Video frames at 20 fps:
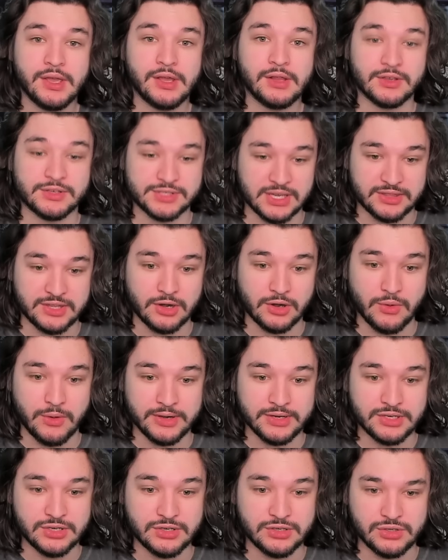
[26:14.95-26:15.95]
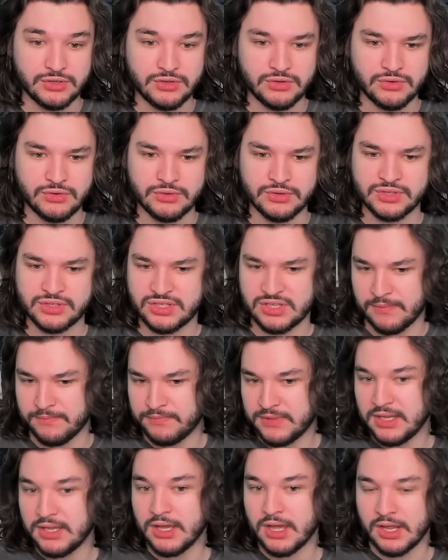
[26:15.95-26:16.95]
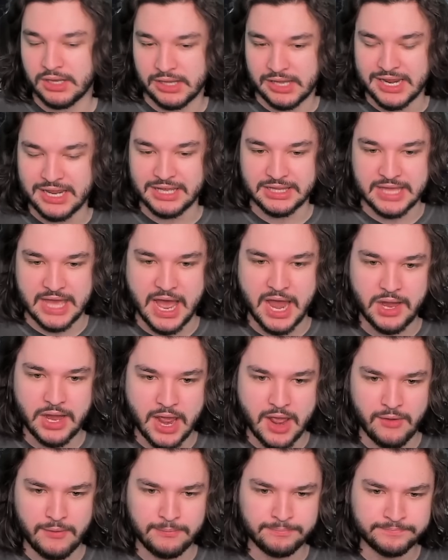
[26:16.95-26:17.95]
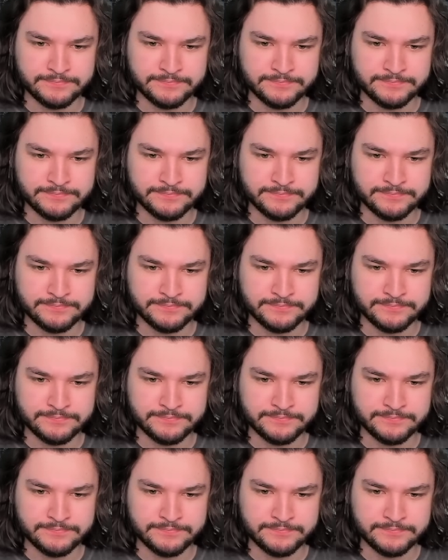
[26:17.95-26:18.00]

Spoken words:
Looks like they're going to do something like that now.